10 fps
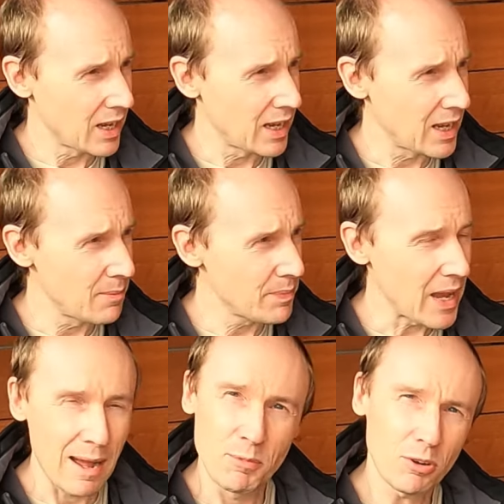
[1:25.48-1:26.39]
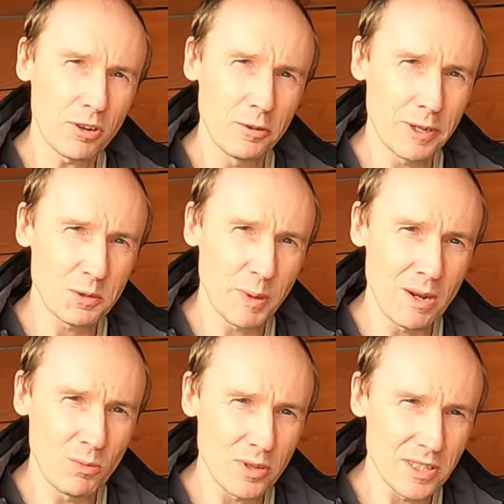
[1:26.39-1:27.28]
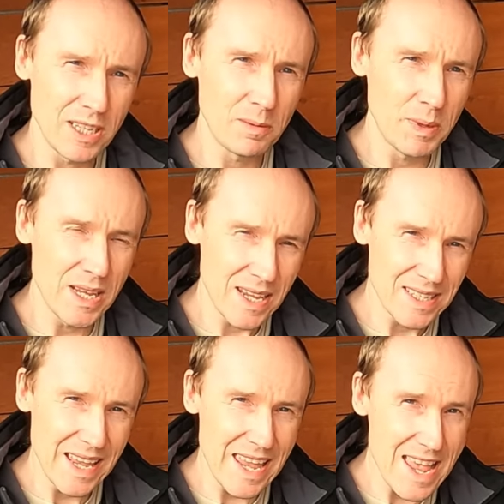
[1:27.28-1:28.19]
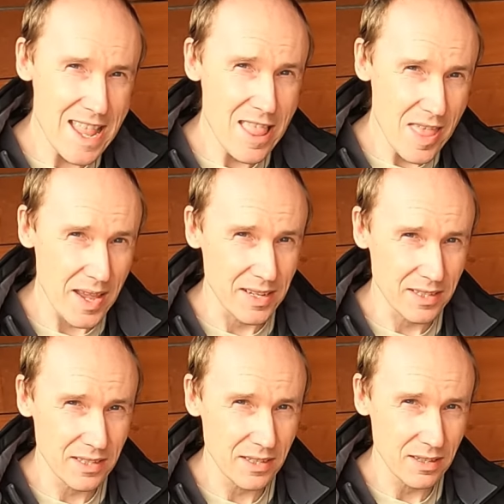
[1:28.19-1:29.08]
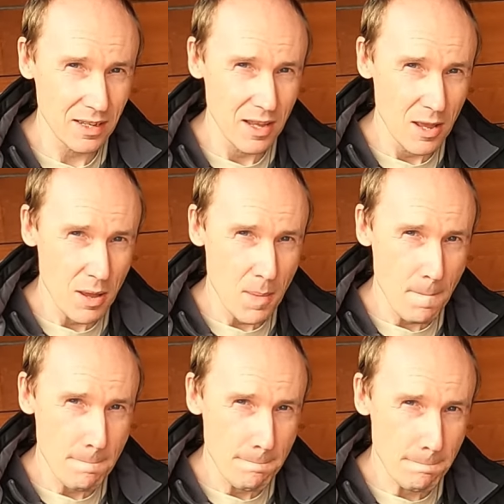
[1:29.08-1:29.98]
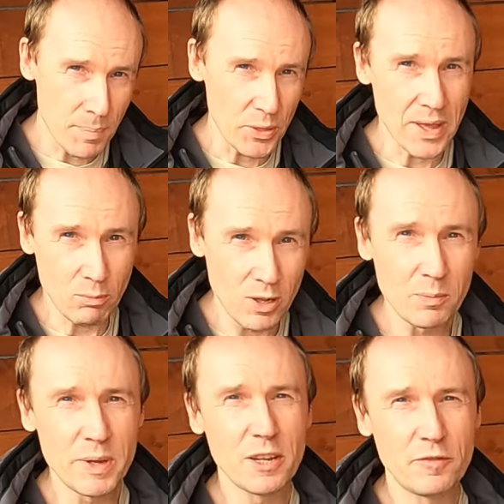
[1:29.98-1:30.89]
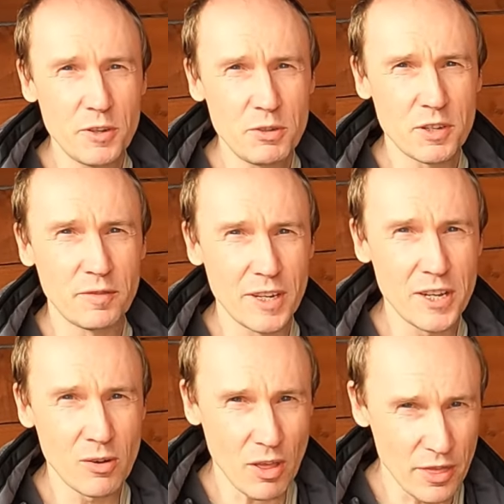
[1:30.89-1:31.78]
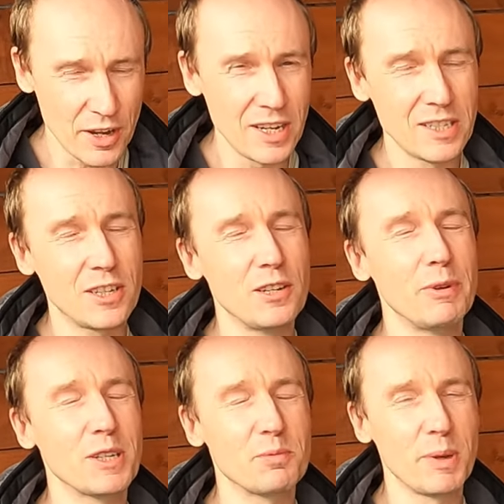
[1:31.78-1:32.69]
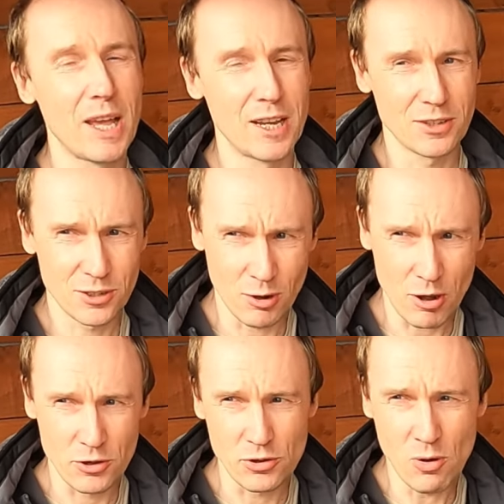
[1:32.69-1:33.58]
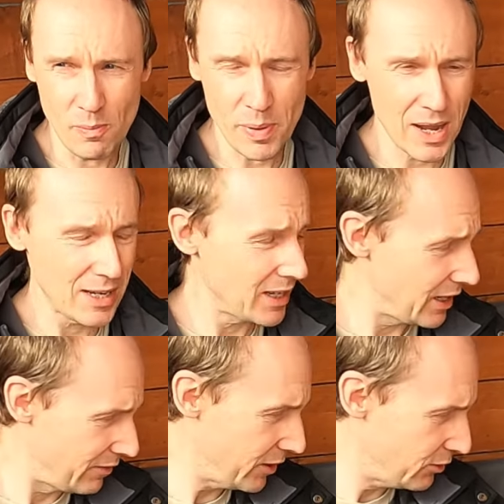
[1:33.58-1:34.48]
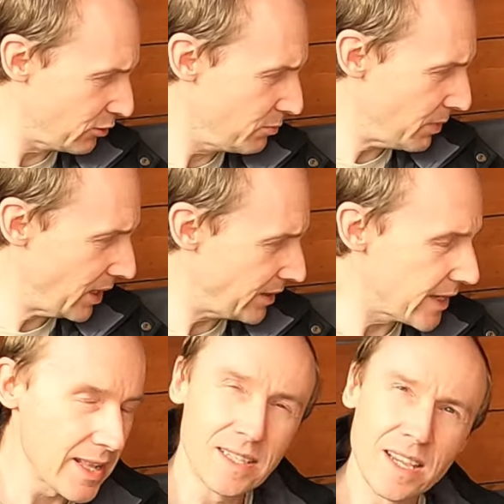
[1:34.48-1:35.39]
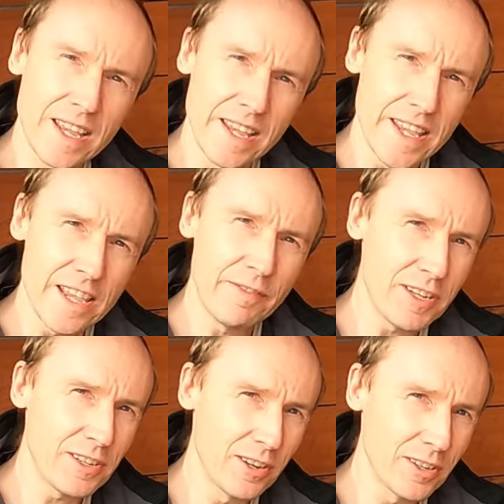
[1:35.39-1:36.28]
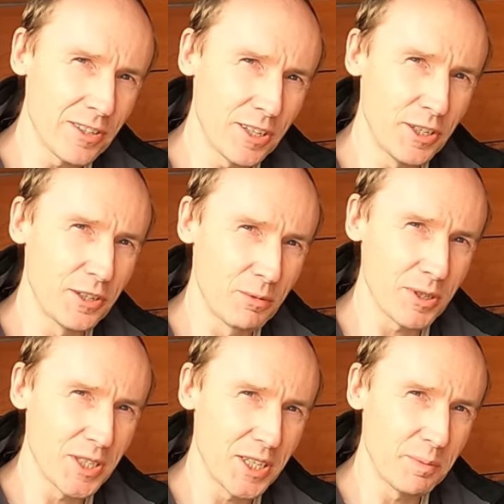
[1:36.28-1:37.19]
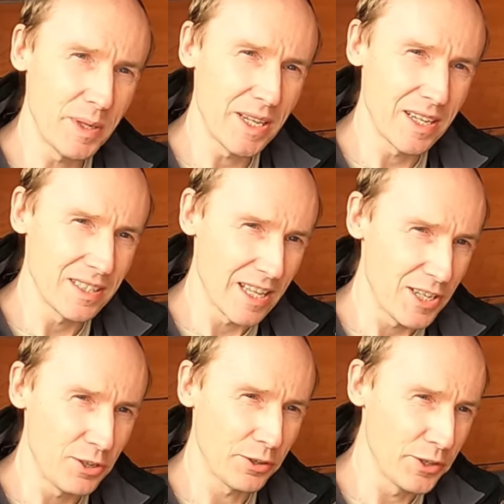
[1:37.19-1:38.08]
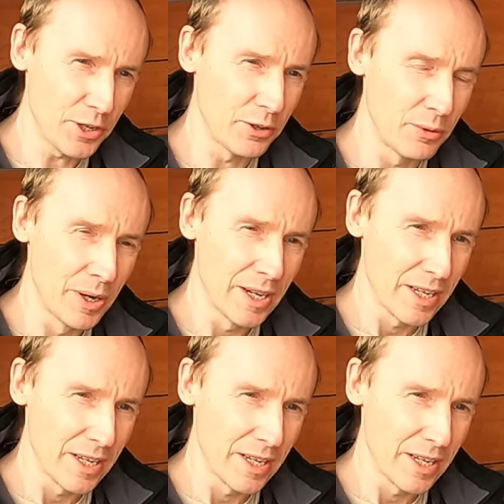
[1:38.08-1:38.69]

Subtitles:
I'm not going to explain what Zigbee is in this, but there will be a future video that is going to explain it. So don't panic if this doesn't make sense. If it does, and you know what Zigbee is, then you'll know